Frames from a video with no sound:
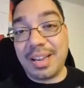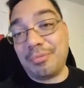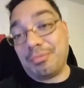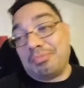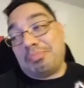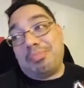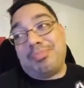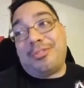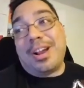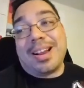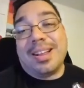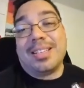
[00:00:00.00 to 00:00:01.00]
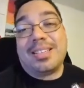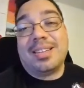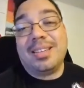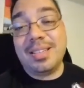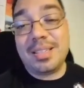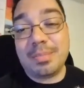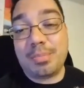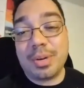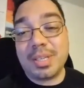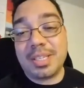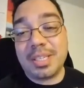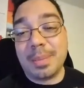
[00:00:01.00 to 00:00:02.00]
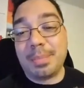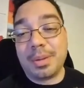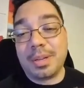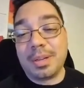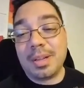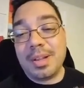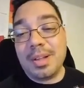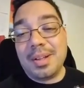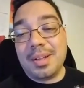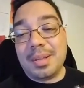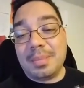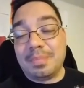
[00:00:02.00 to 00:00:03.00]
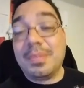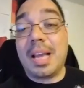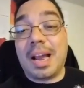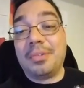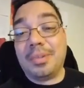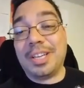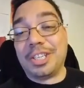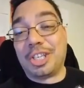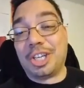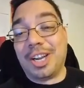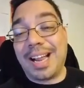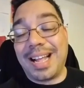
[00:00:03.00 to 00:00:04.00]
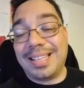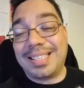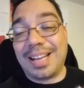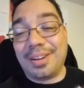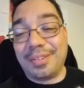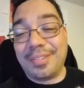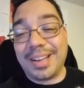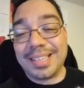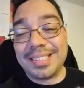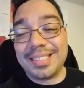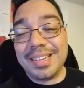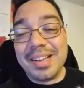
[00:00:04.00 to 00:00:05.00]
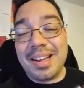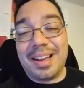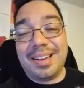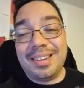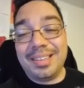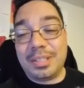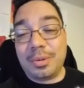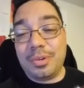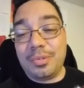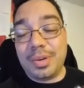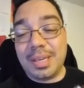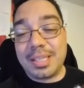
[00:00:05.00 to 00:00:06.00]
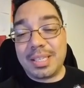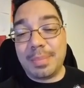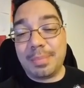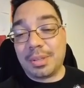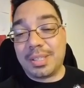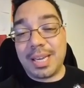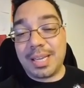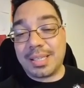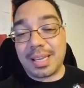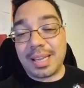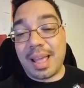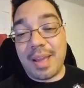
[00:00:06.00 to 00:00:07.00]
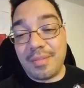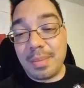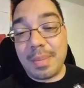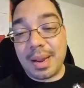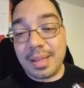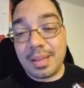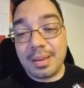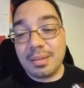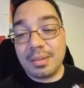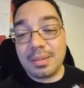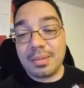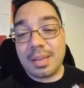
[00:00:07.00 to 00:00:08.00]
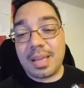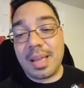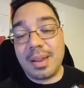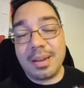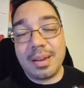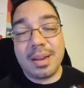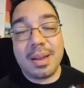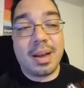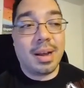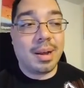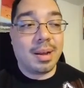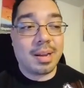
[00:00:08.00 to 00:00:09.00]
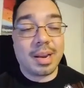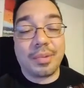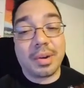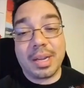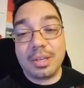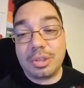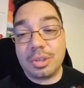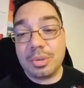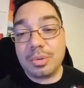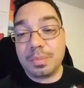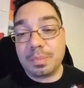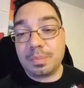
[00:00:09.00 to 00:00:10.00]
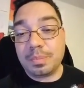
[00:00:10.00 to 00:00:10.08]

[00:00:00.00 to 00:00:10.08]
And frankly, it's a pretty simple. Yeah, I really should add sound effects. It's a really simple taste, like everybody can relate to.